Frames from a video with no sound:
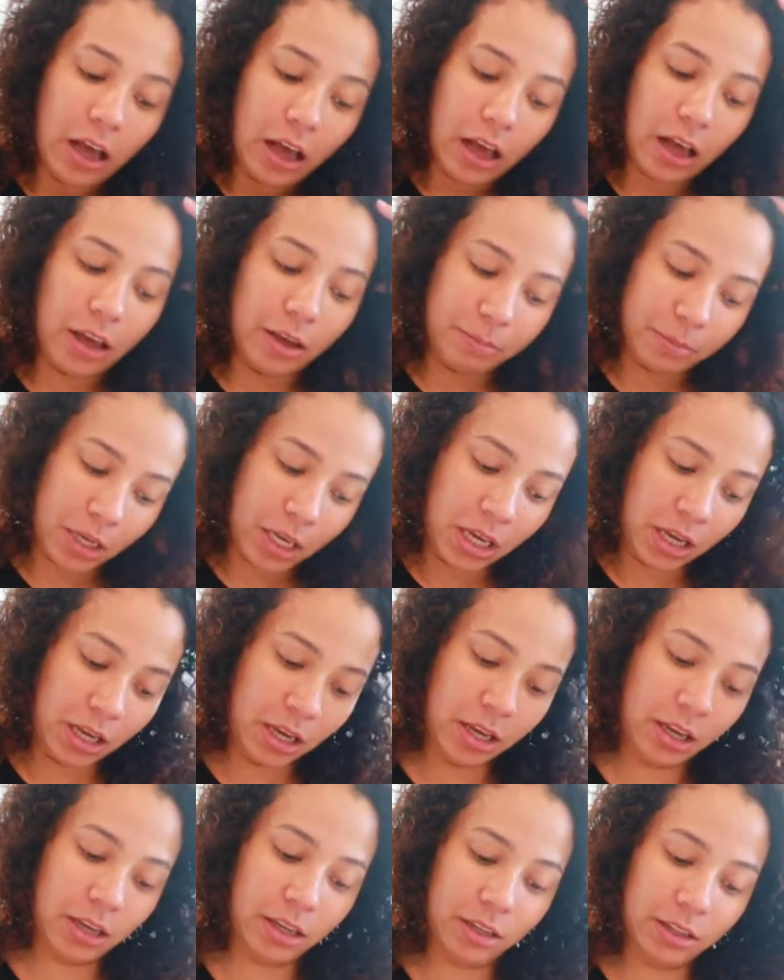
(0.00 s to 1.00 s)
Um,
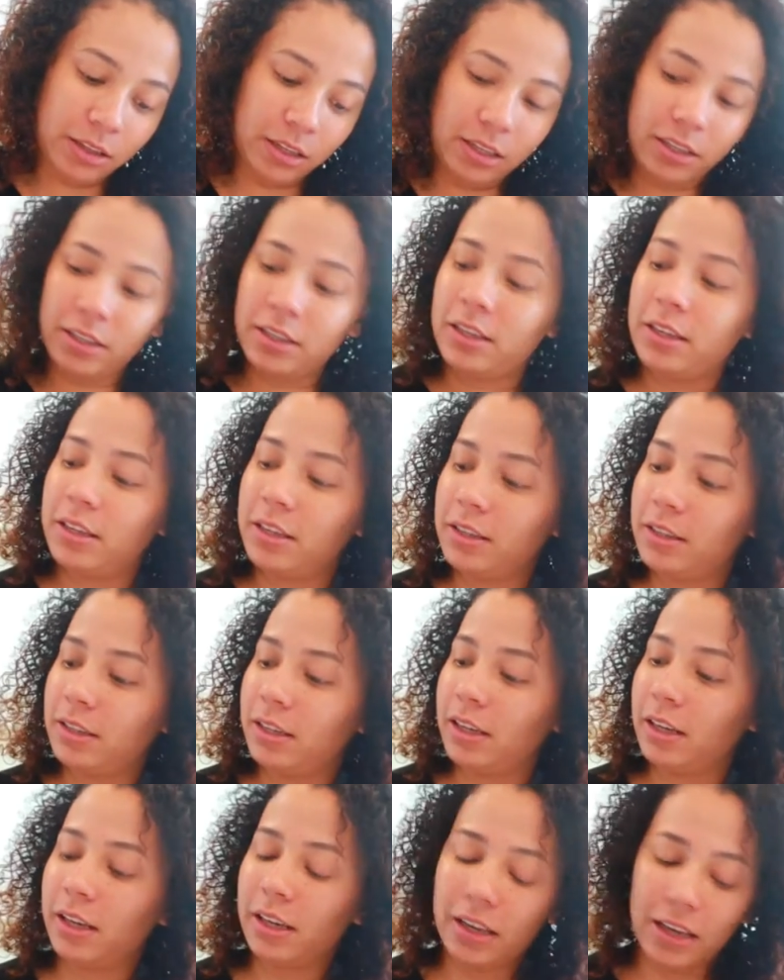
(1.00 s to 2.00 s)
this
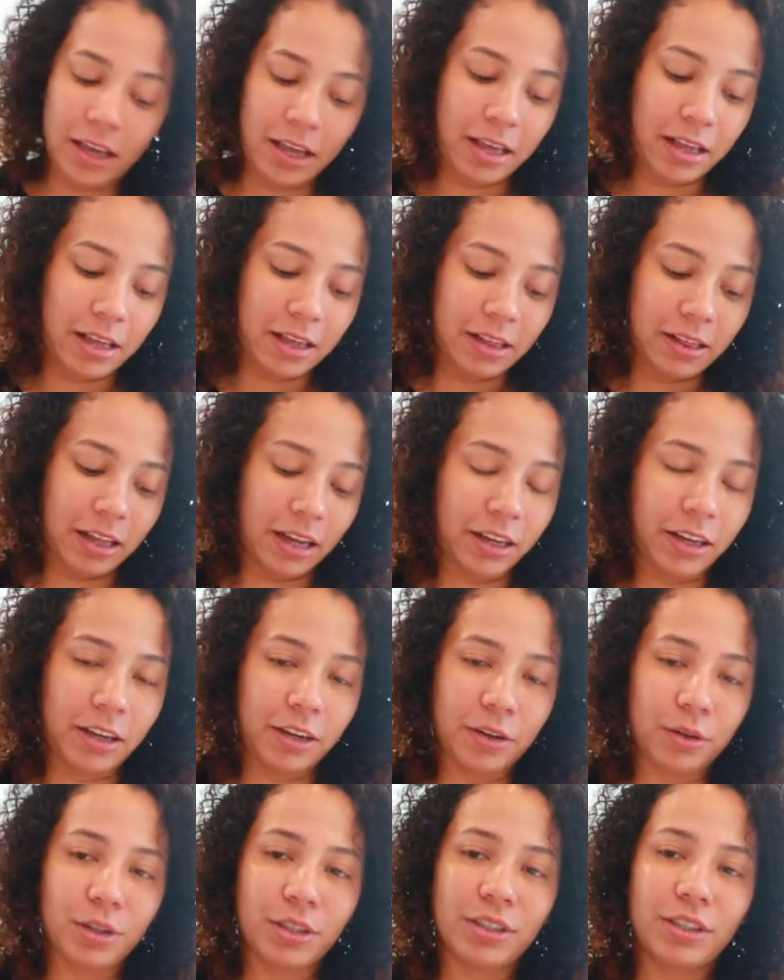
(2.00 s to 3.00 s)
is like
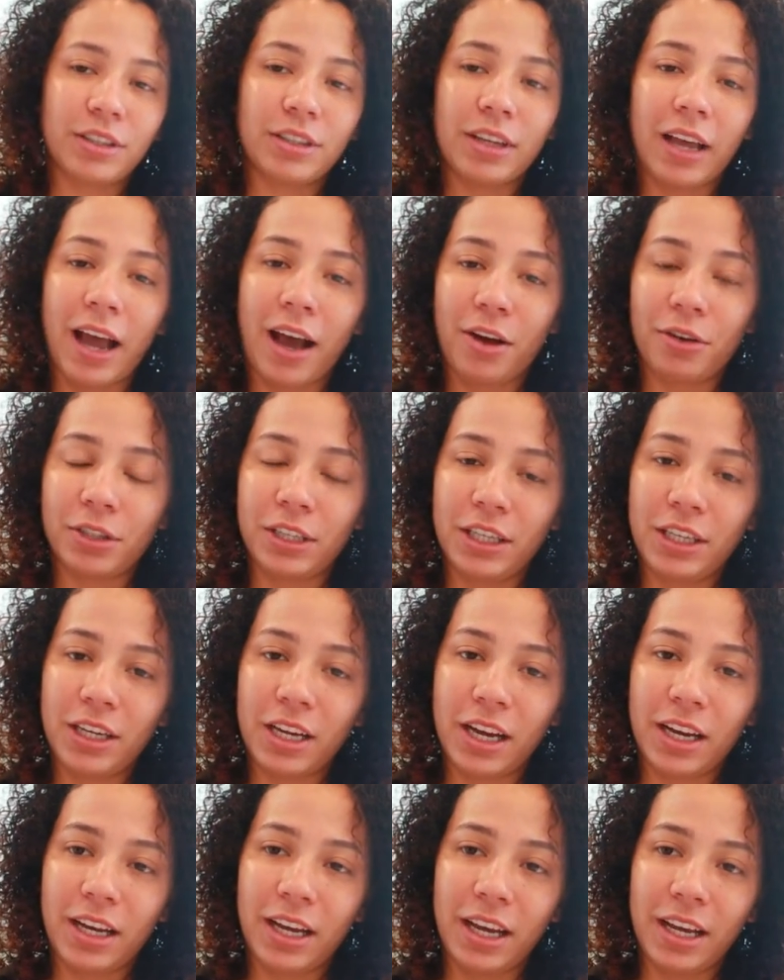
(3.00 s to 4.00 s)
this is how he
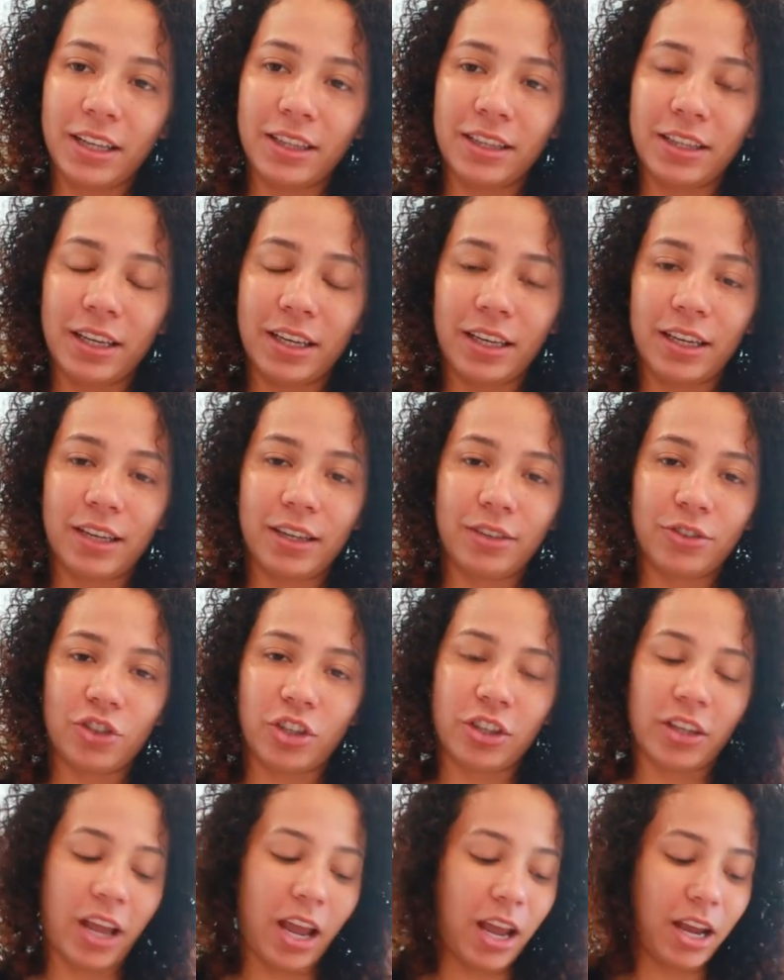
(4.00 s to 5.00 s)
kind of ends it.
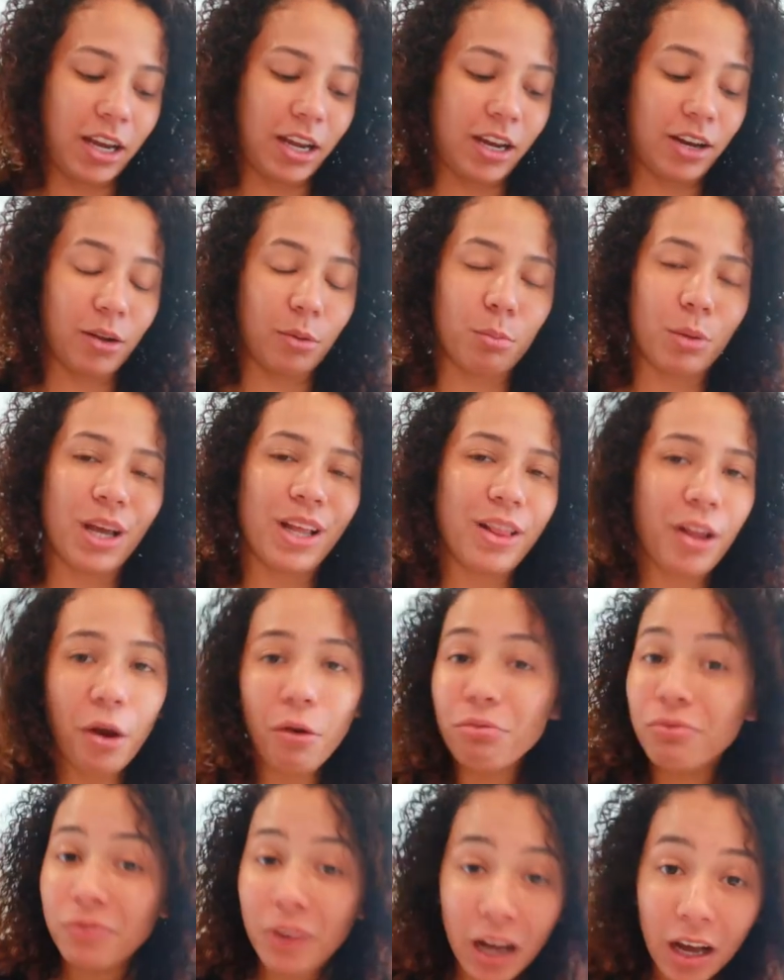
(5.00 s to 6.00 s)
Just hey, eat them, and
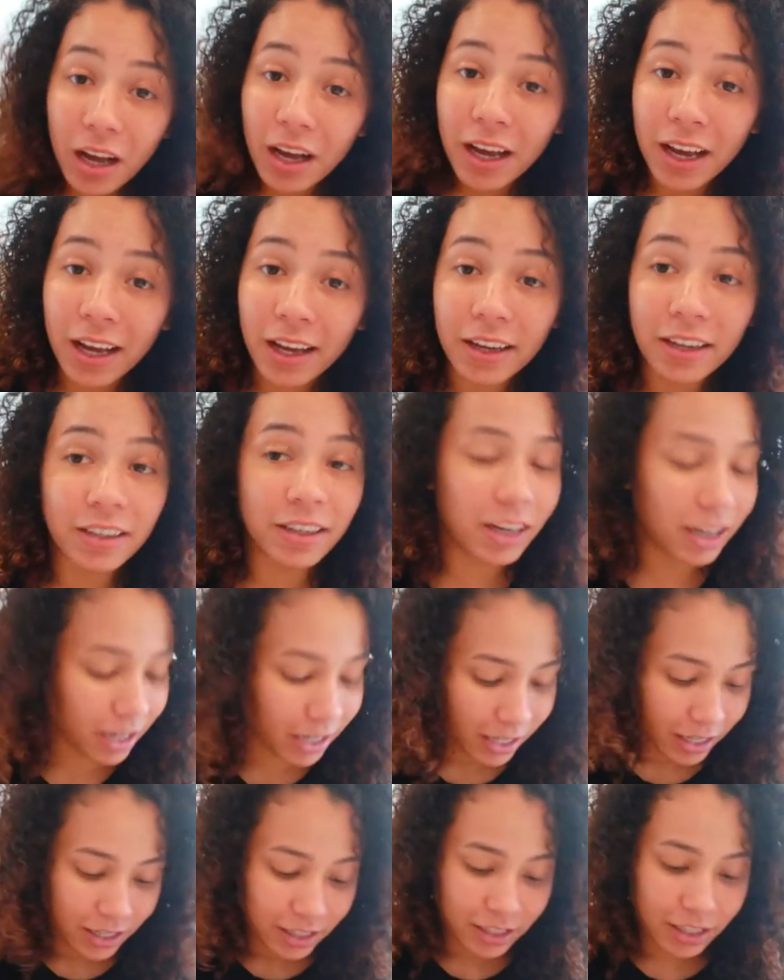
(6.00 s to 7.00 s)
they're fine.
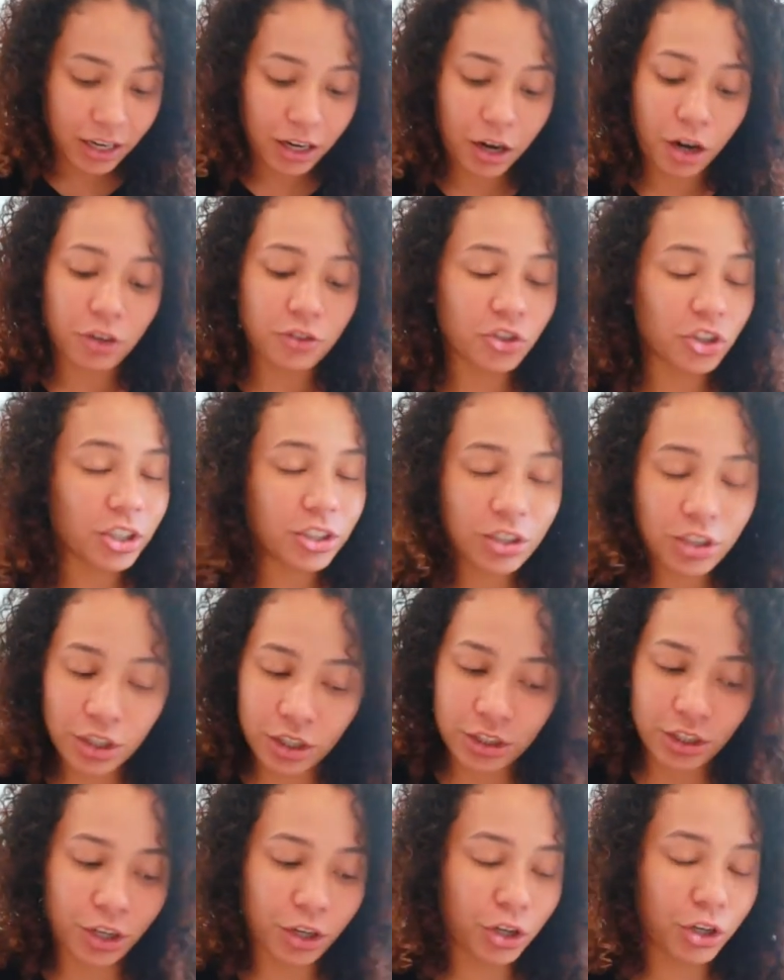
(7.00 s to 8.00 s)
They're just
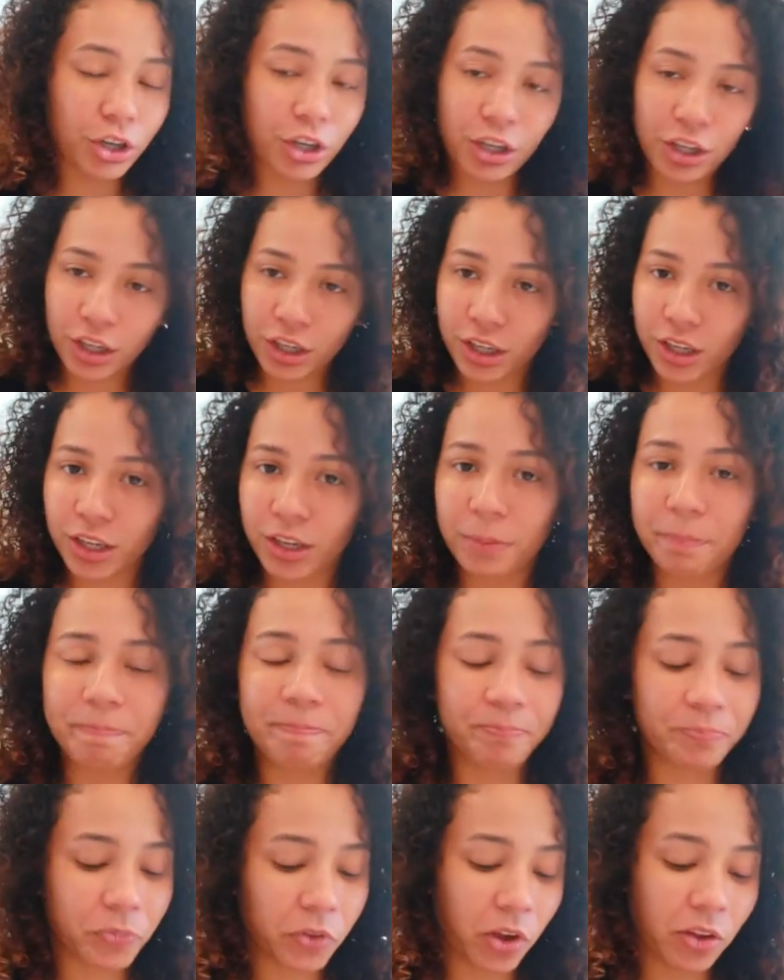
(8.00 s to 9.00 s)
they're good.
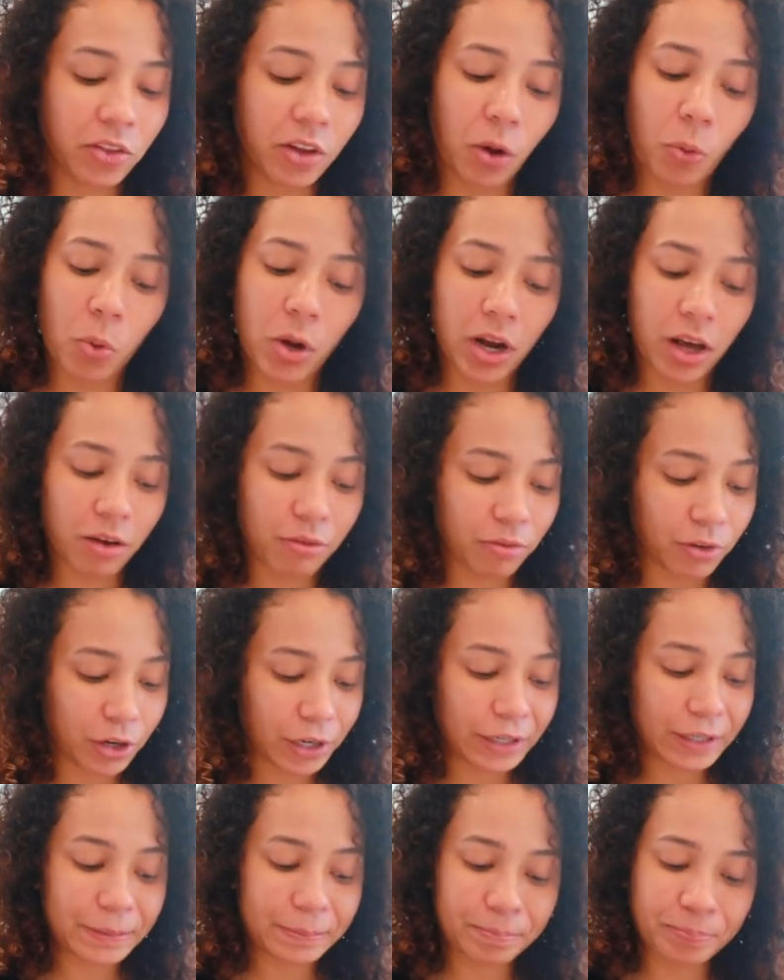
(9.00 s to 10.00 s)
They're
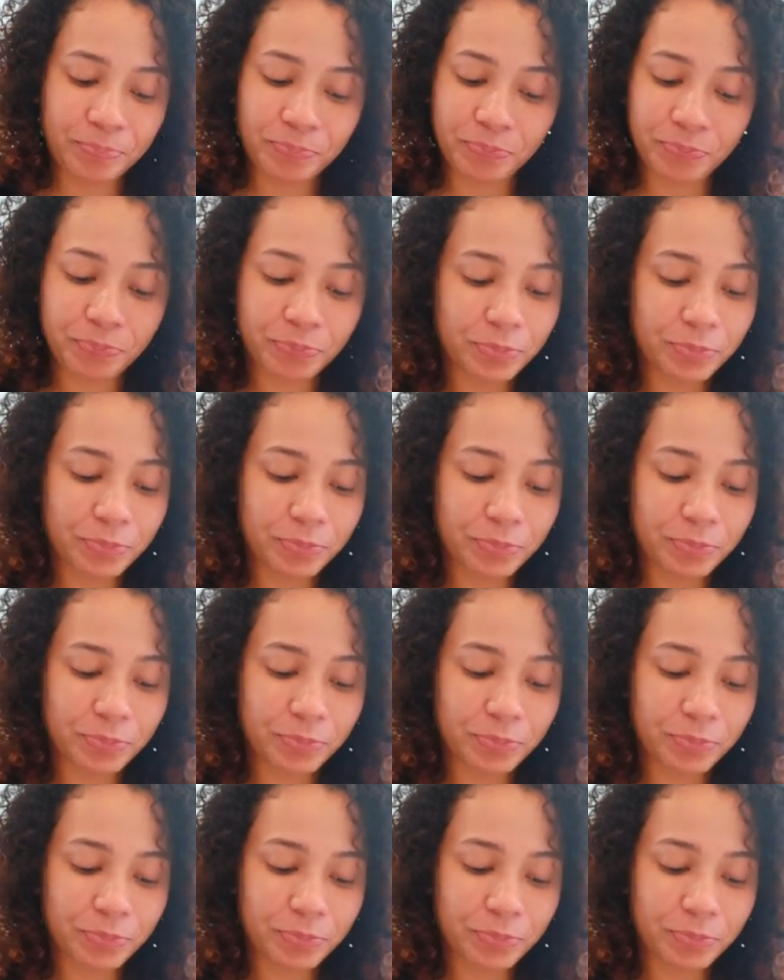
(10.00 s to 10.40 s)
whatever.